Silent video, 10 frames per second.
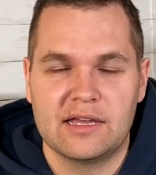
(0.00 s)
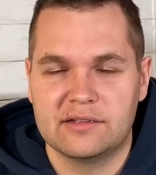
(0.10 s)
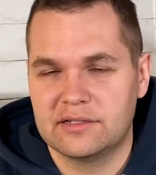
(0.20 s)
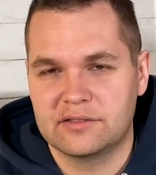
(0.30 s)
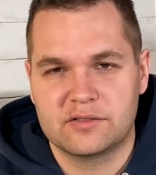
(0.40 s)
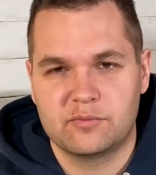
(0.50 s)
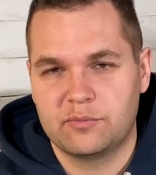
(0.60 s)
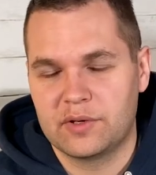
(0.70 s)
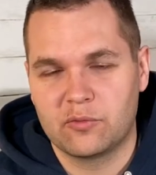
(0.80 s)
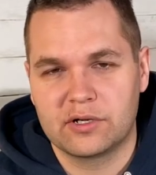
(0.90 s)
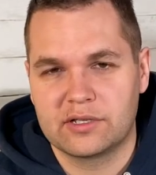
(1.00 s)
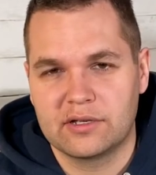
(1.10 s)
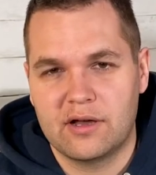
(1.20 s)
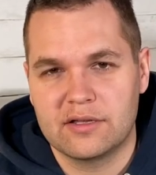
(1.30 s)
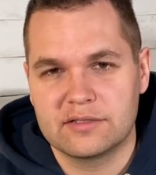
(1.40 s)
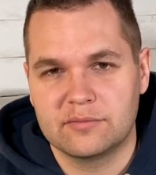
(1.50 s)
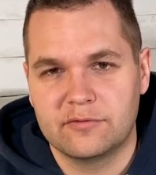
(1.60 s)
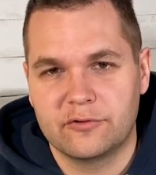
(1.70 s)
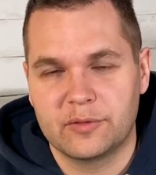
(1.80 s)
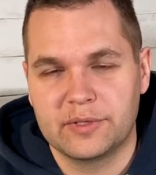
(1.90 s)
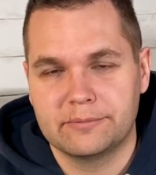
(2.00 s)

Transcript: it's been working awesome for me.